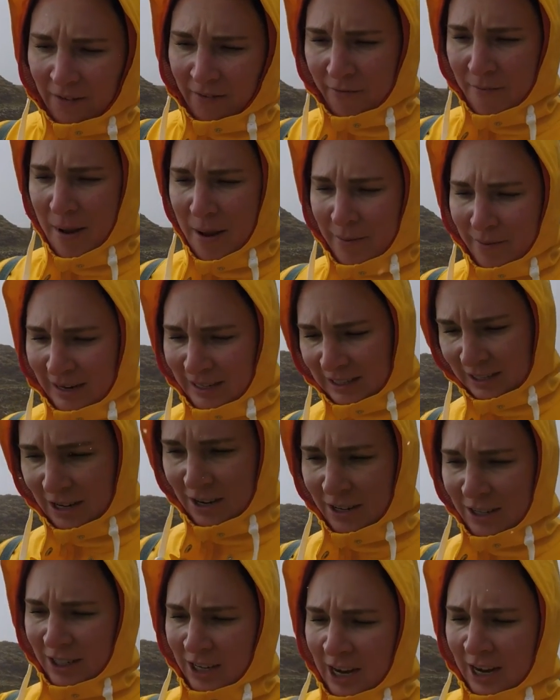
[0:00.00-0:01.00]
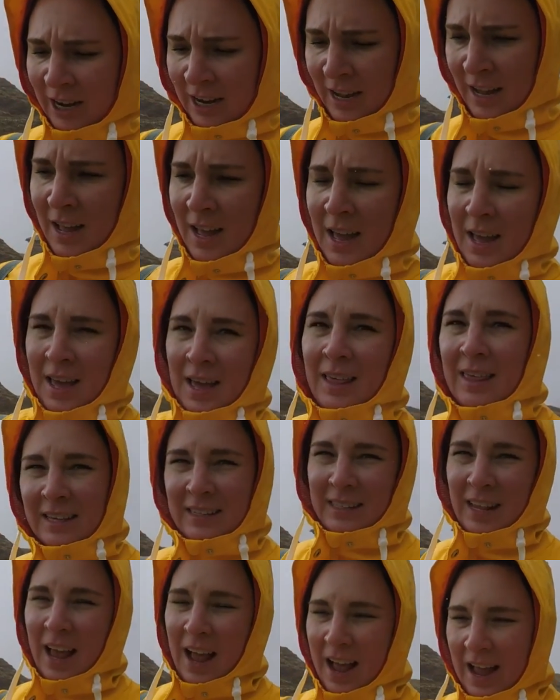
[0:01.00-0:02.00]
of my research,
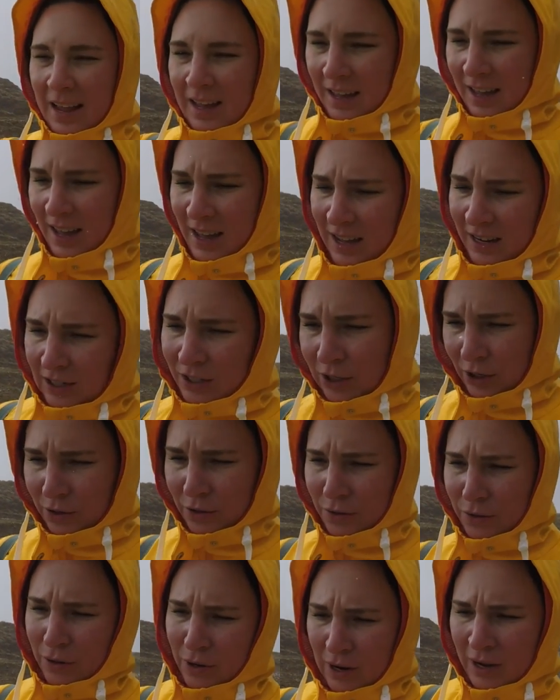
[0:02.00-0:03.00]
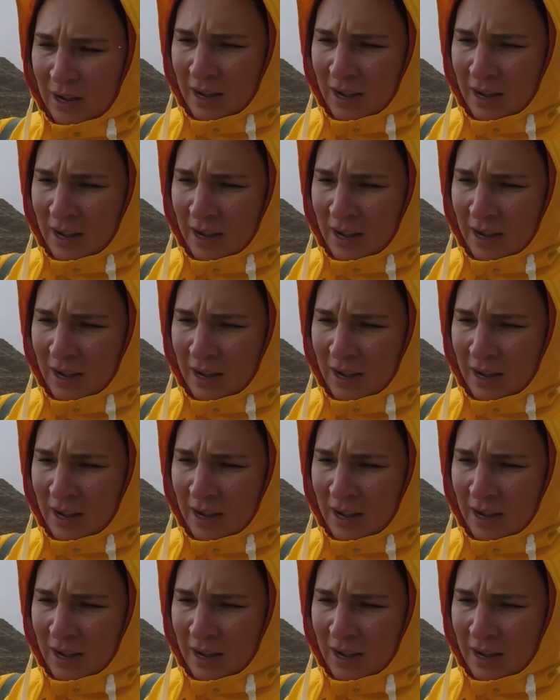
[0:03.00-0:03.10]
this hike to